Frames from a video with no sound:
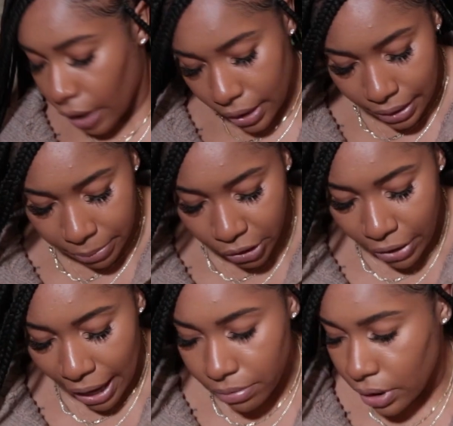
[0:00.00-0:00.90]
let me
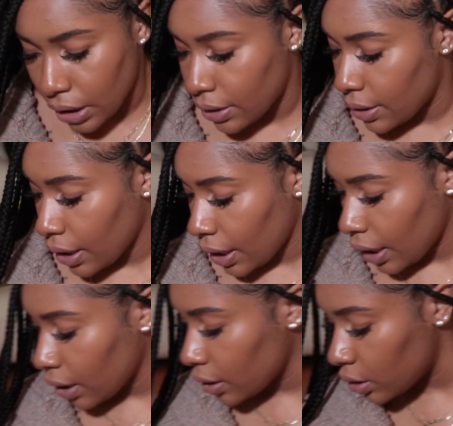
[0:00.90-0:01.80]
grab these
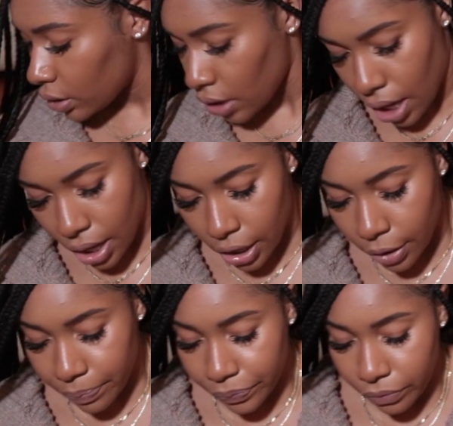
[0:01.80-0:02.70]
things.
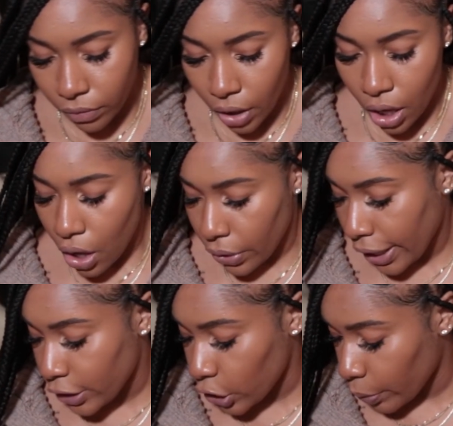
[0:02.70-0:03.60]

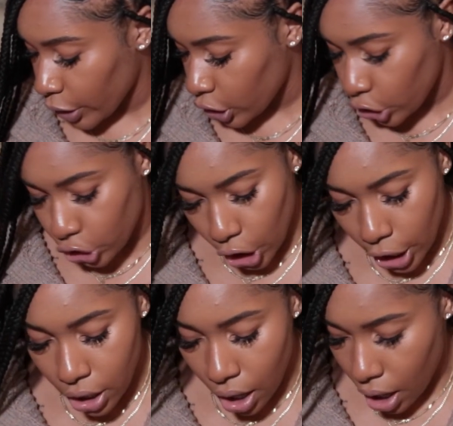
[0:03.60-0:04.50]
Okay, so we're gonna
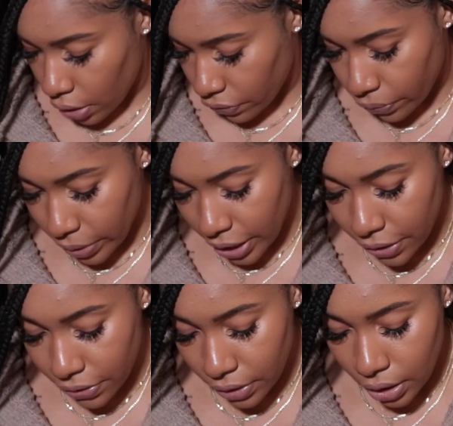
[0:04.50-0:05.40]
start off
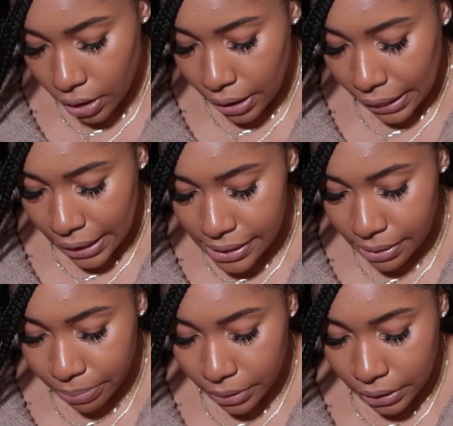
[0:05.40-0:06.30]
with the
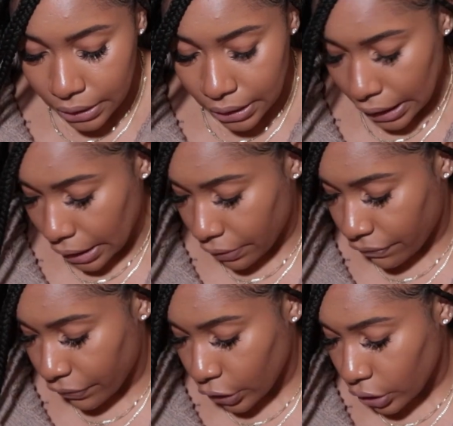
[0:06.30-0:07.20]
simplest thing
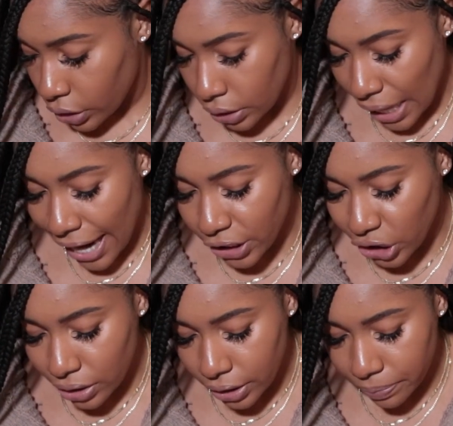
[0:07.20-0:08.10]
first.
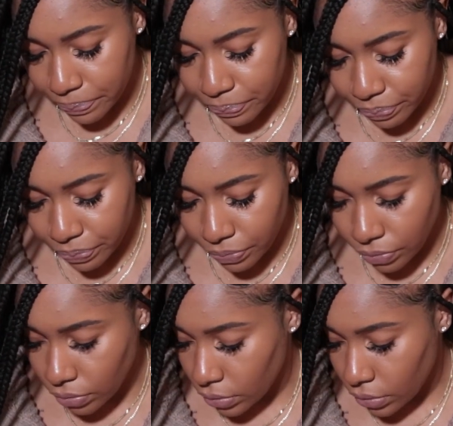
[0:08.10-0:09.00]
Actually,
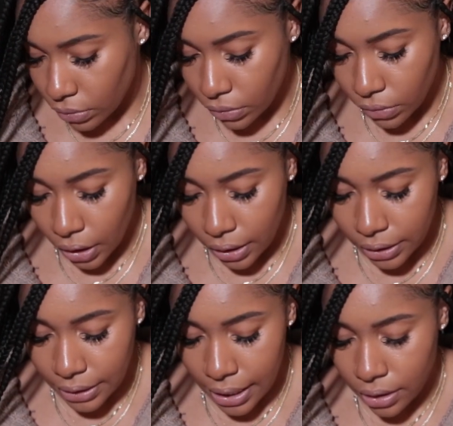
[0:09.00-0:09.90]

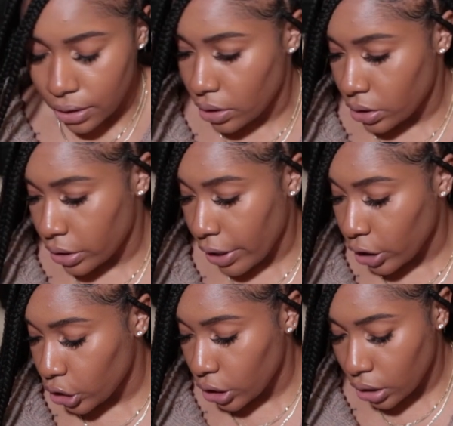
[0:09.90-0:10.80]
let's head in this
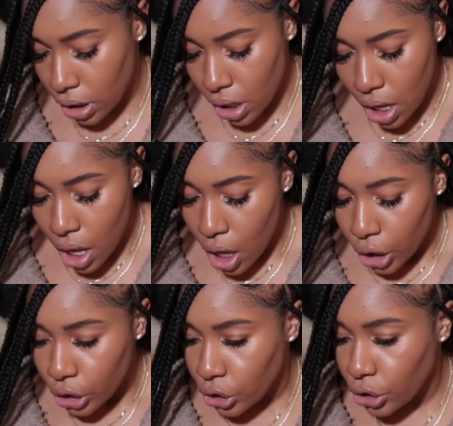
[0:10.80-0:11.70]
direction.
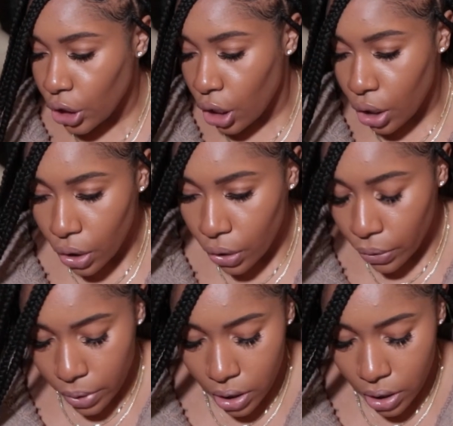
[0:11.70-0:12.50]
So